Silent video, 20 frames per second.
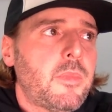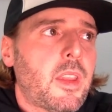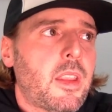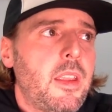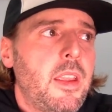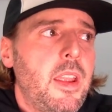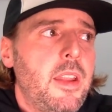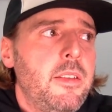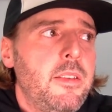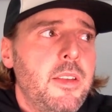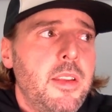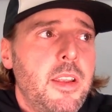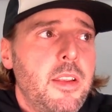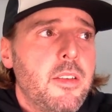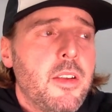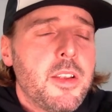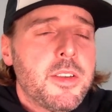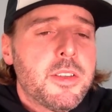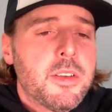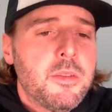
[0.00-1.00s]
and
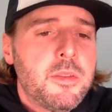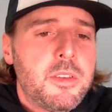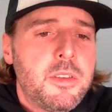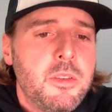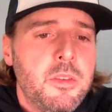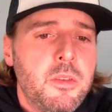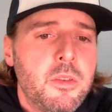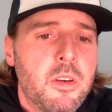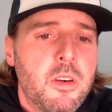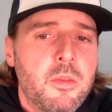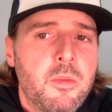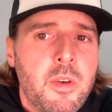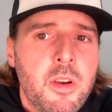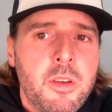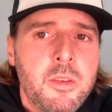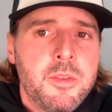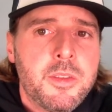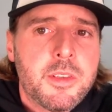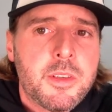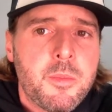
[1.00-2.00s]
also to
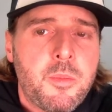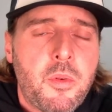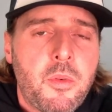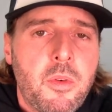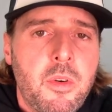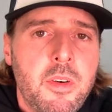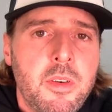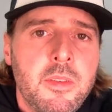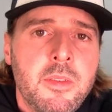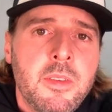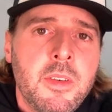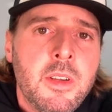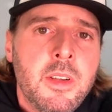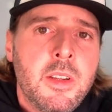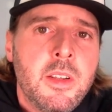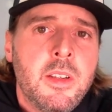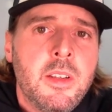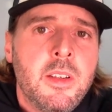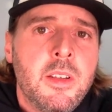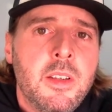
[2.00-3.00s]
erode support
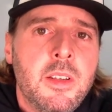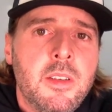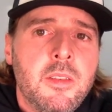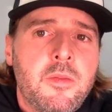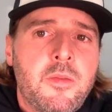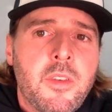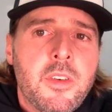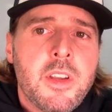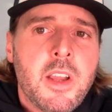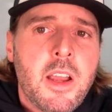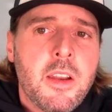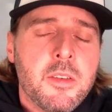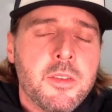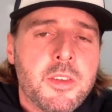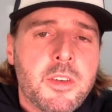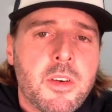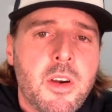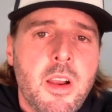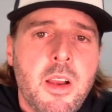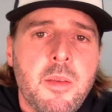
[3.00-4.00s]
for Donald
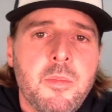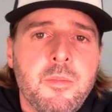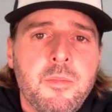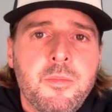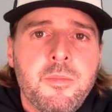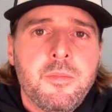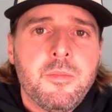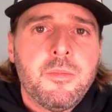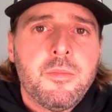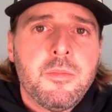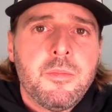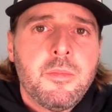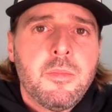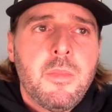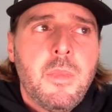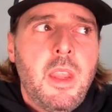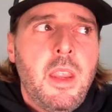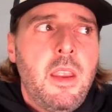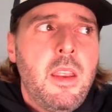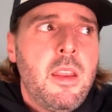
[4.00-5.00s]
Trump,
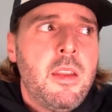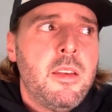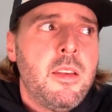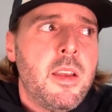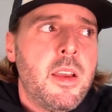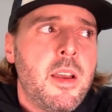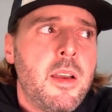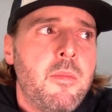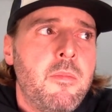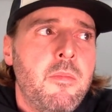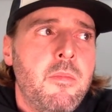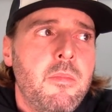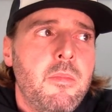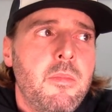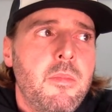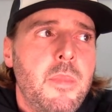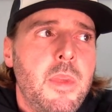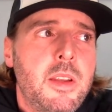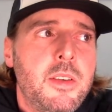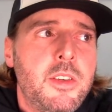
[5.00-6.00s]
and
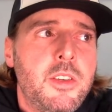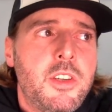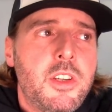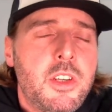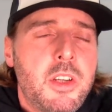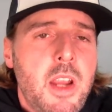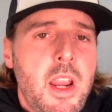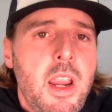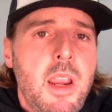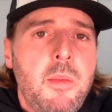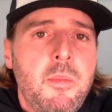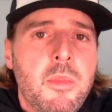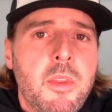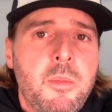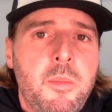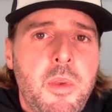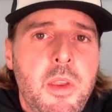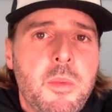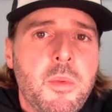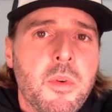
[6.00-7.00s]
to shame the
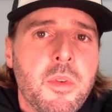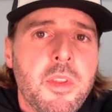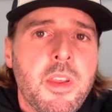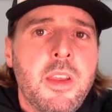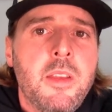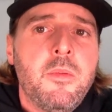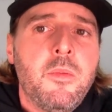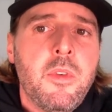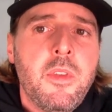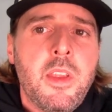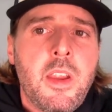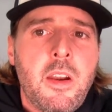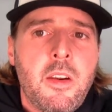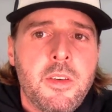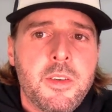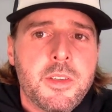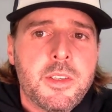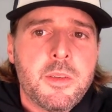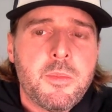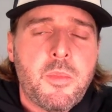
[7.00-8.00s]
people that were there
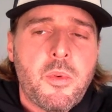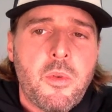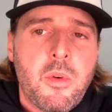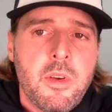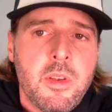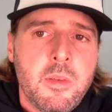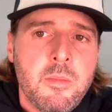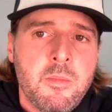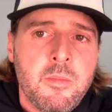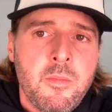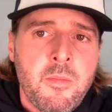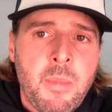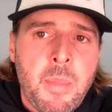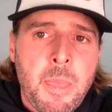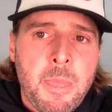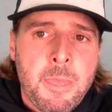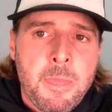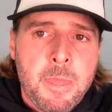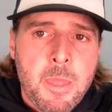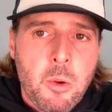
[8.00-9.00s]
to support him,
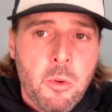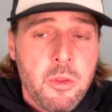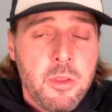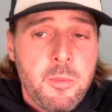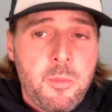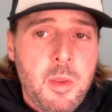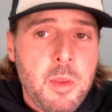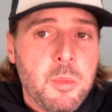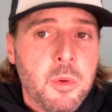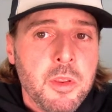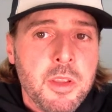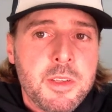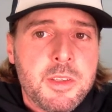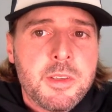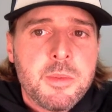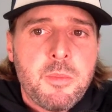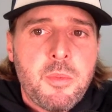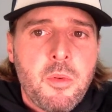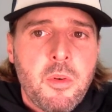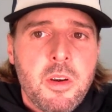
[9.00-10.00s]
or the people that
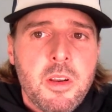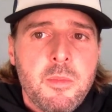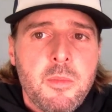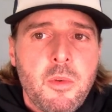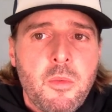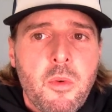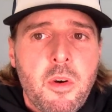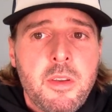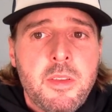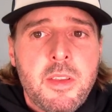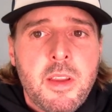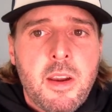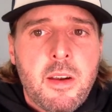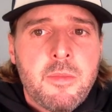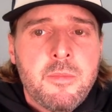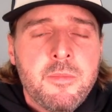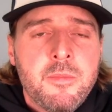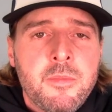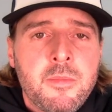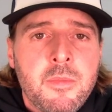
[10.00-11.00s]
support him who weren't there.
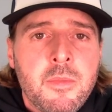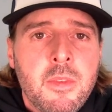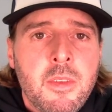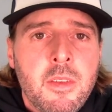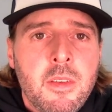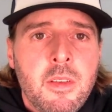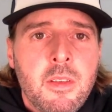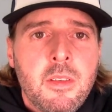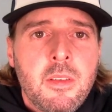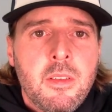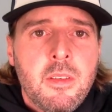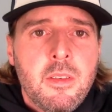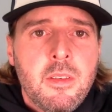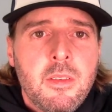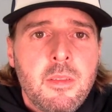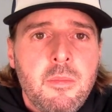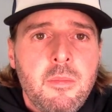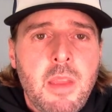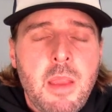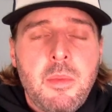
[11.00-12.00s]

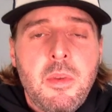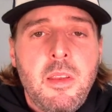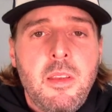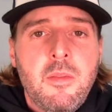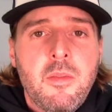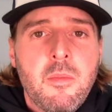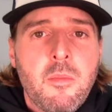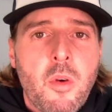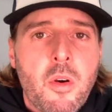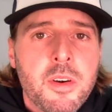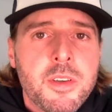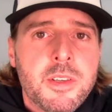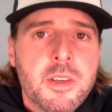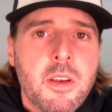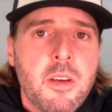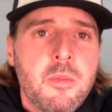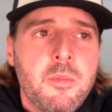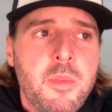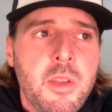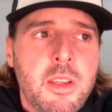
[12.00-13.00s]
Maybe even more
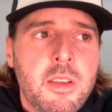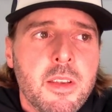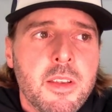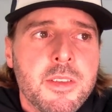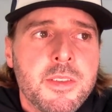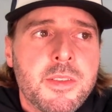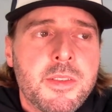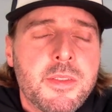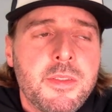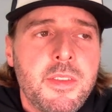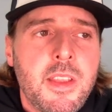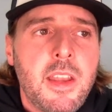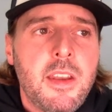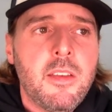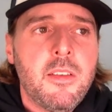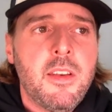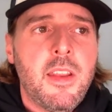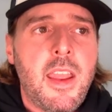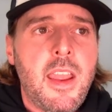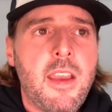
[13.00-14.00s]
so, because they
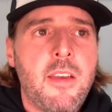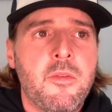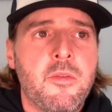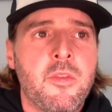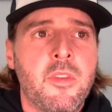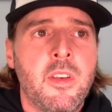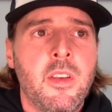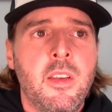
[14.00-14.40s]
didn't have